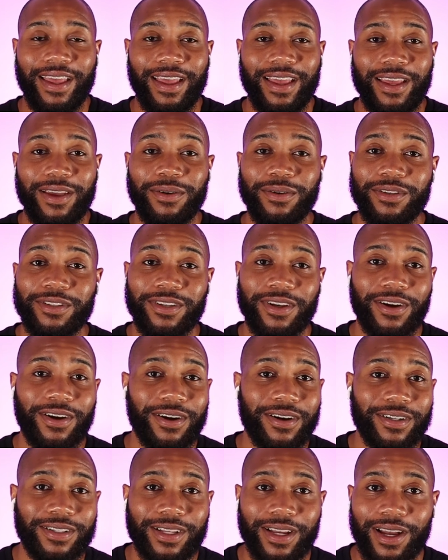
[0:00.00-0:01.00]
it was a
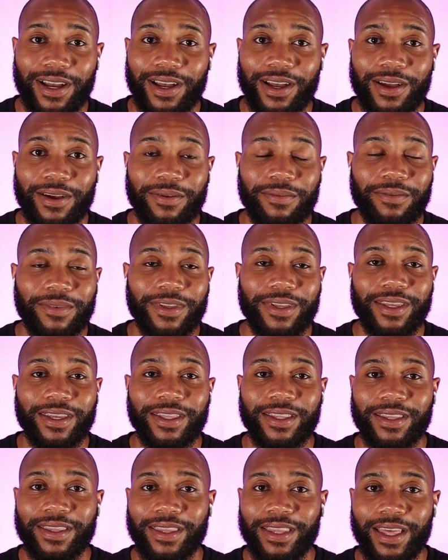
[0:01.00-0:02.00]
hard time
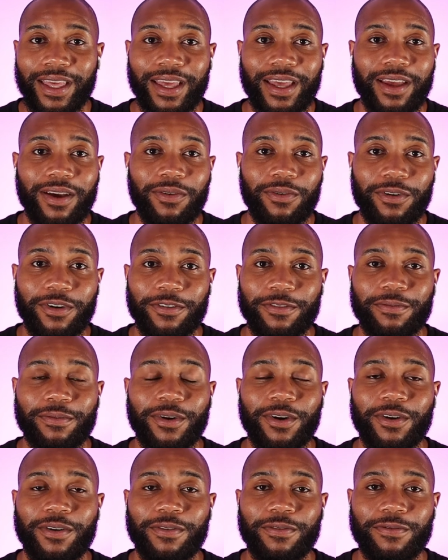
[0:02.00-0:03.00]
getting that work from
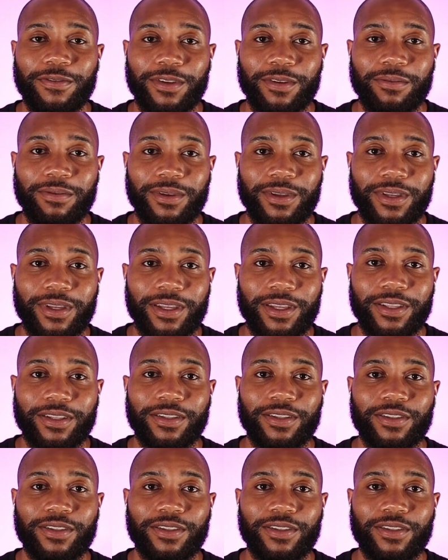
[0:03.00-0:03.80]
home VPN